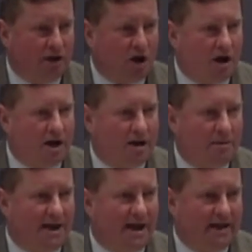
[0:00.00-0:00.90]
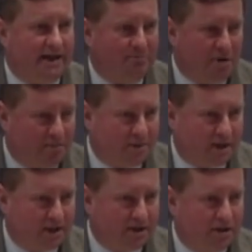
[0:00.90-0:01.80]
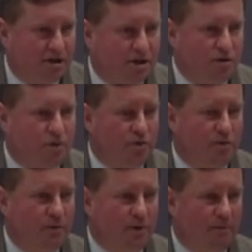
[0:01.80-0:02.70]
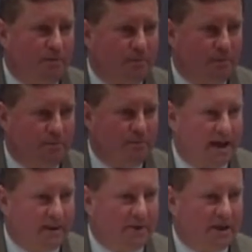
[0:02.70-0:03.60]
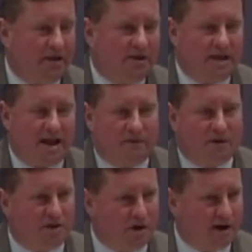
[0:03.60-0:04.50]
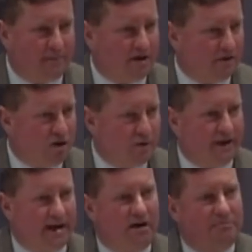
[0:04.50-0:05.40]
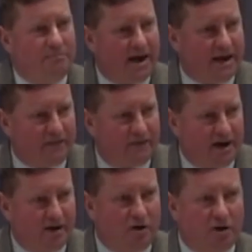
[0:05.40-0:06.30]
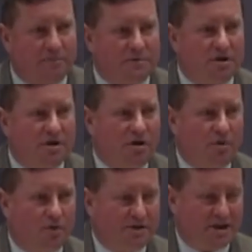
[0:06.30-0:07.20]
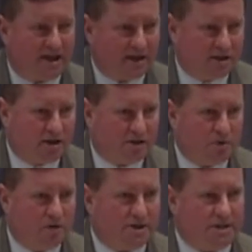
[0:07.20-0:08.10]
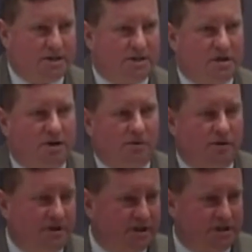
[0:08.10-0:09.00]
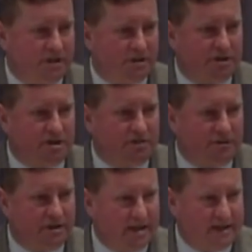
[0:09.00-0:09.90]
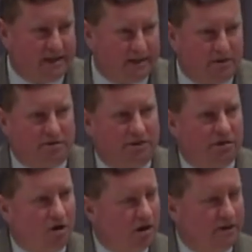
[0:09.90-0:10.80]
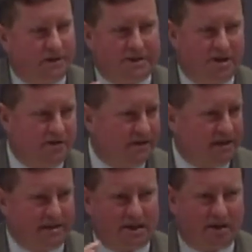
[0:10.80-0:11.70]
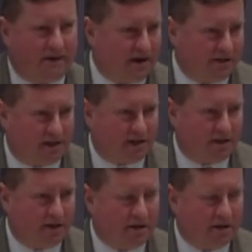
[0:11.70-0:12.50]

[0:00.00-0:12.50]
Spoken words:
law-abiding public who maybe never thought about going out and buying firearms or taking gun courses or teaching their children Eddie Eagle or all of these other things that are out there.